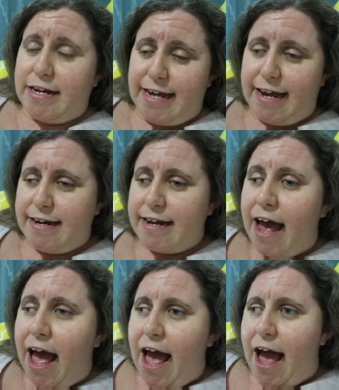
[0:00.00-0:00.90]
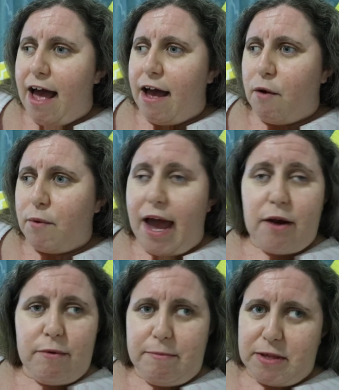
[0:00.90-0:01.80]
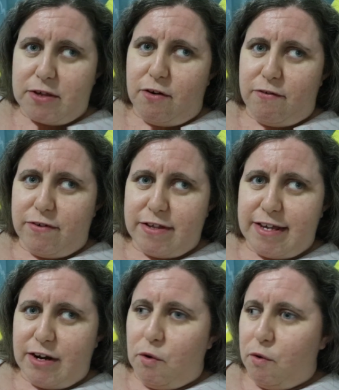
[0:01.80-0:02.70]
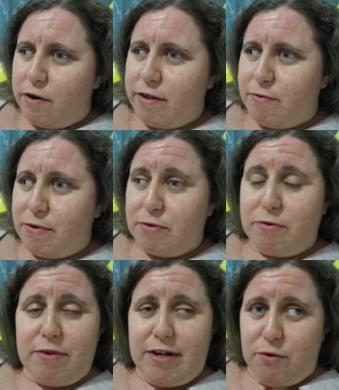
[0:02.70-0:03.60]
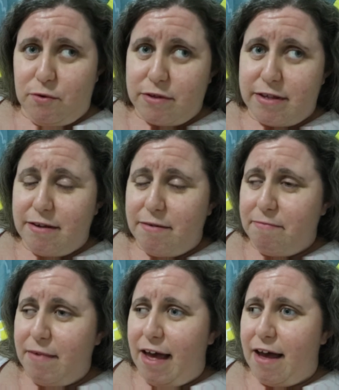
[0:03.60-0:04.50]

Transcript: I attend, we had a women's conference in August, which was really awesome.